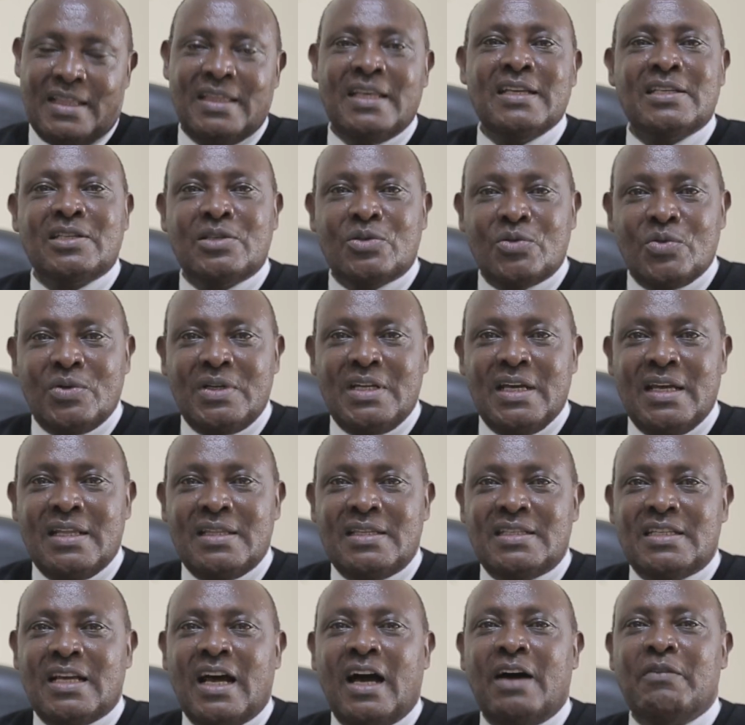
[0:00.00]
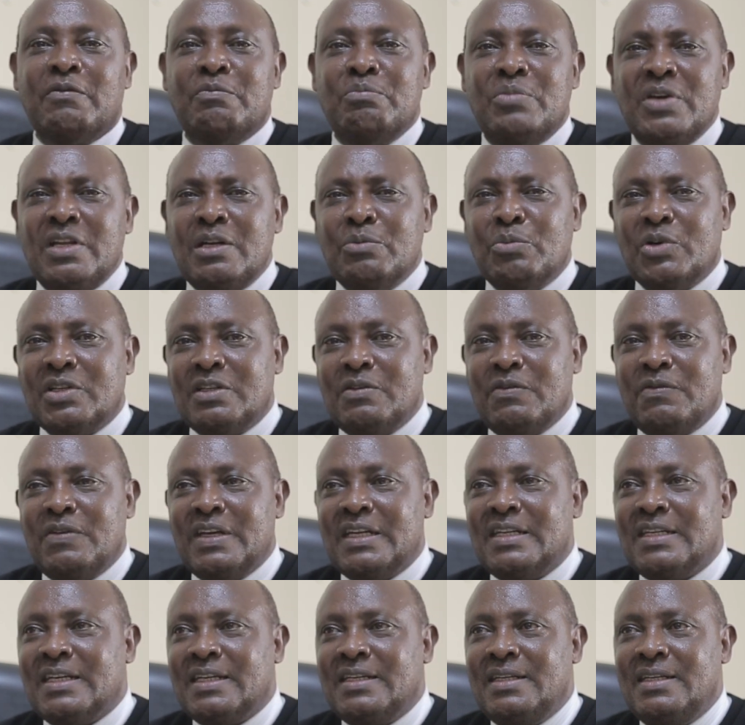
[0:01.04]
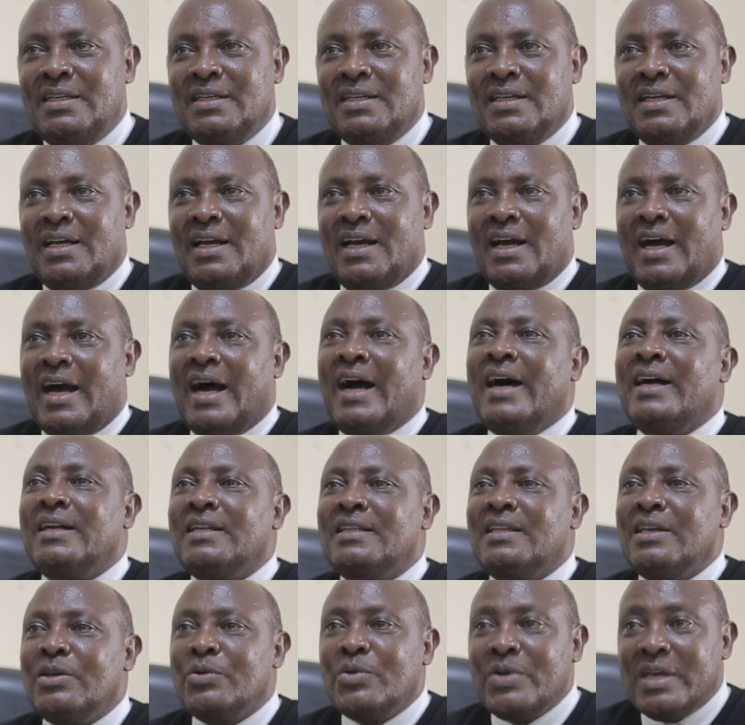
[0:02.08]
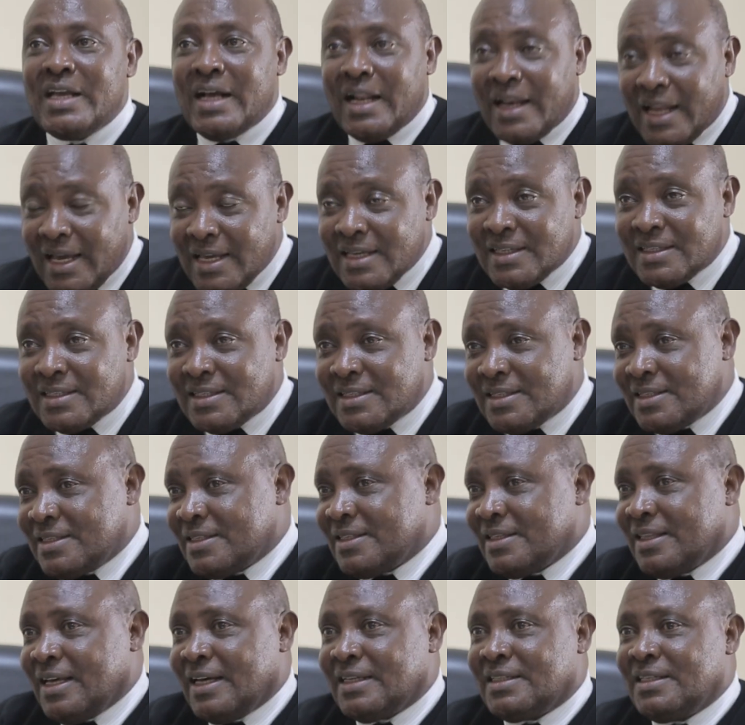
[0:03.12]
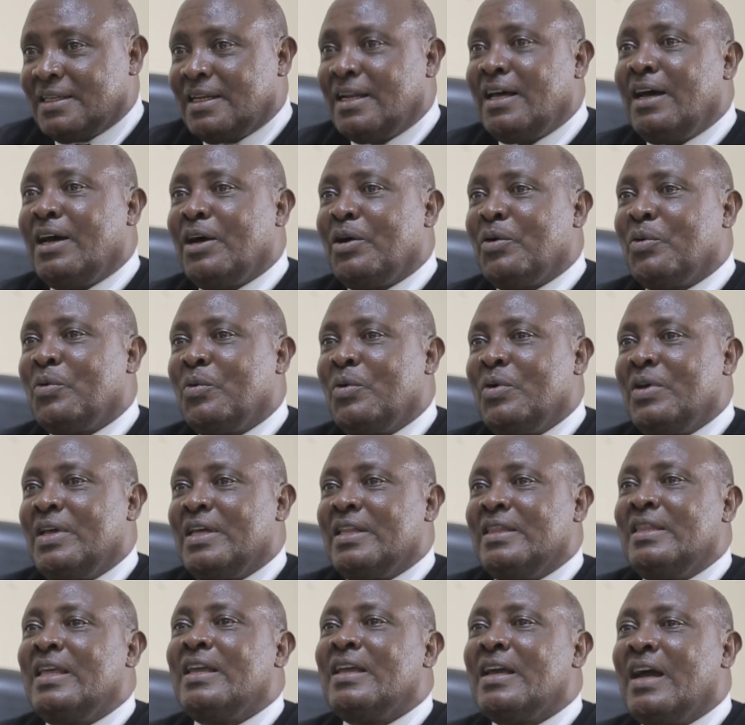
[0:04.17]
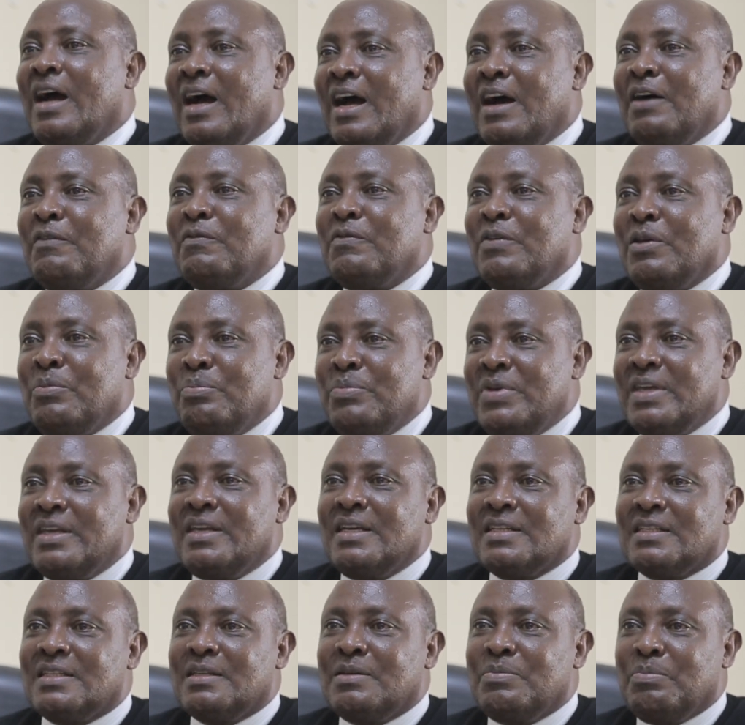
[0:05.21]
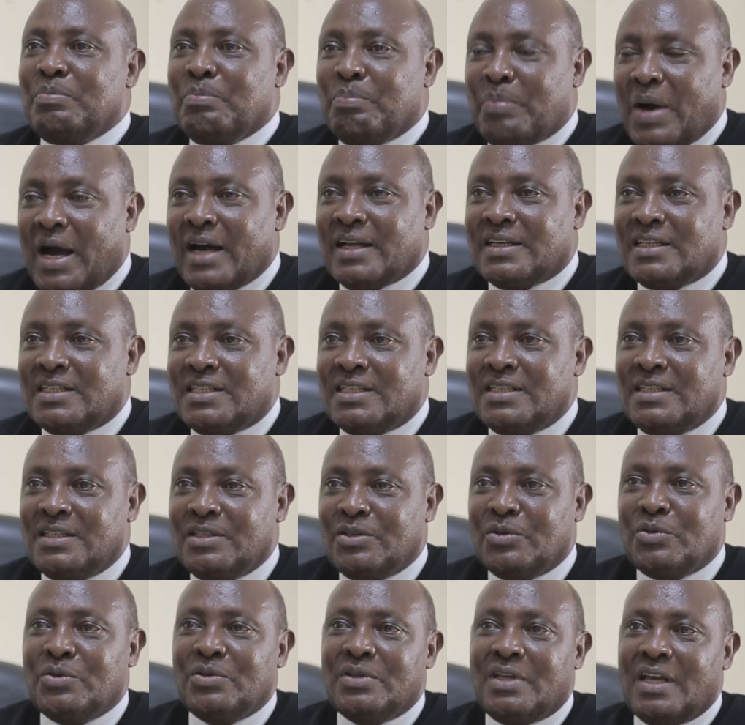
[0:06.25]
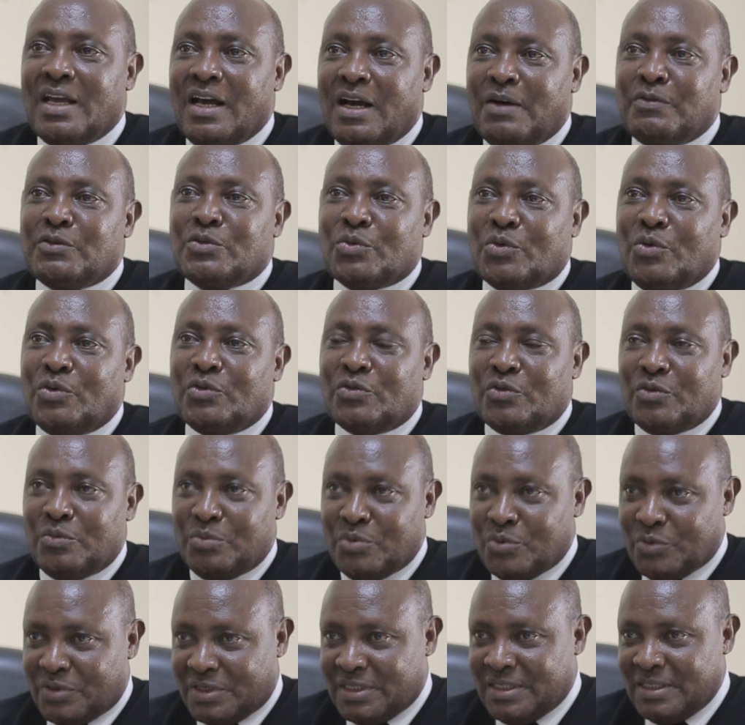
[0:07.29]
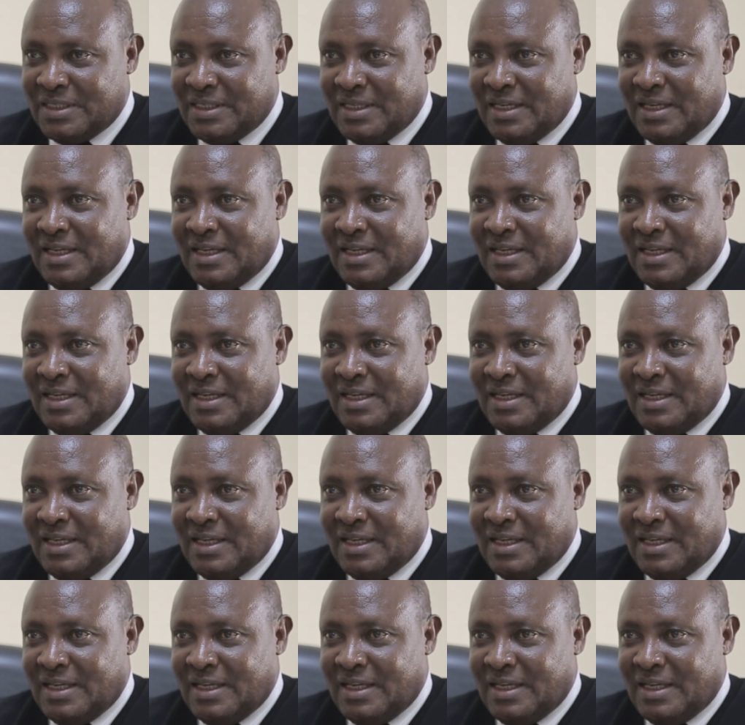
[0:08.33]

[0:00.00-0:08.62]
The students have been motivated, and they realize that now they have a biggest part they have to contribute.